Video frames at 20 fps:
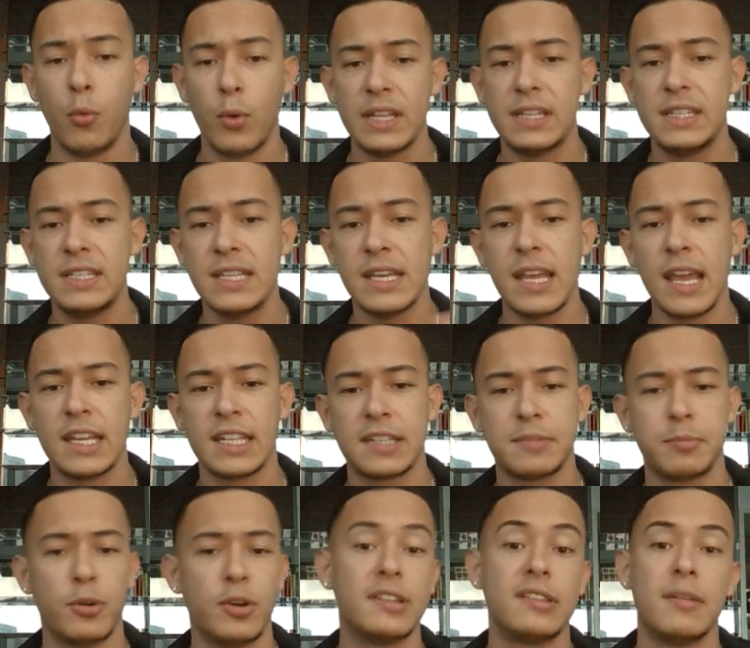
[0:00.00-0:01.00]
But with
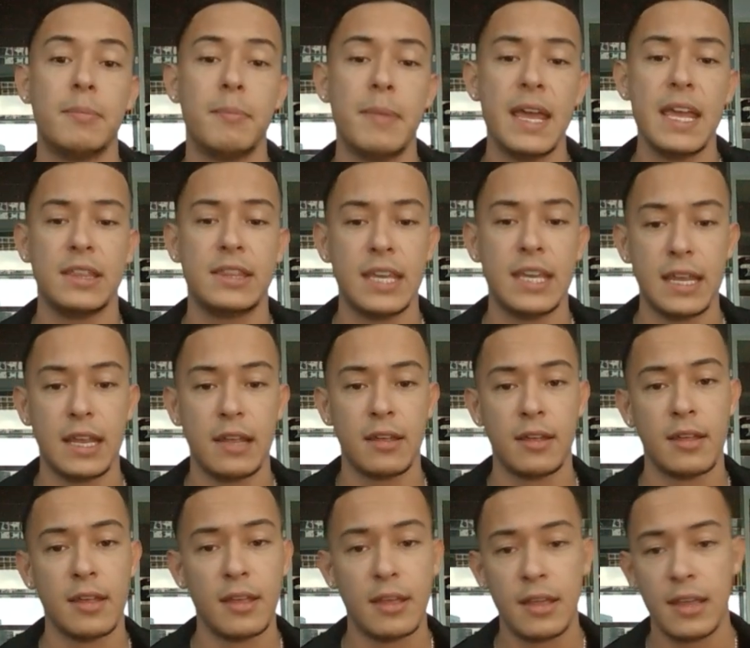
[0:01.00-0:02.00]
DAs, boys, the main
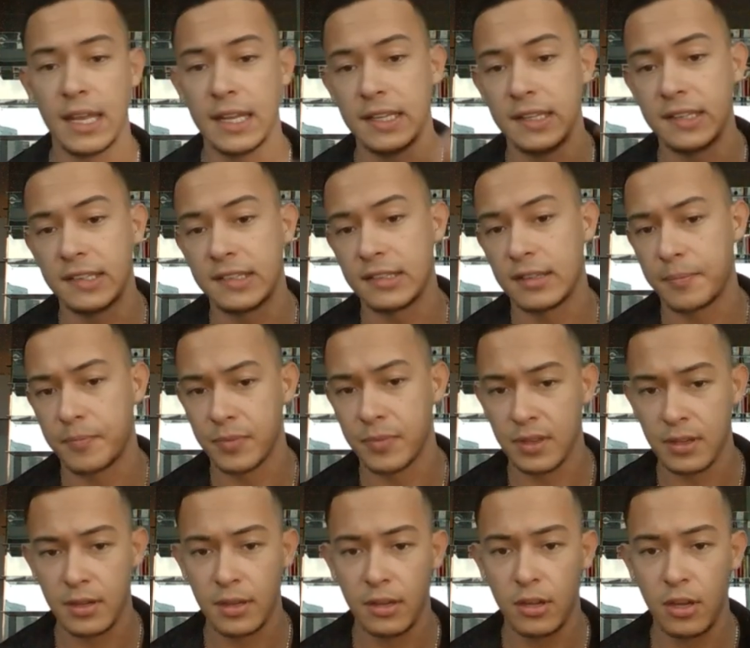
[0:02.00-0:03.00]
thing is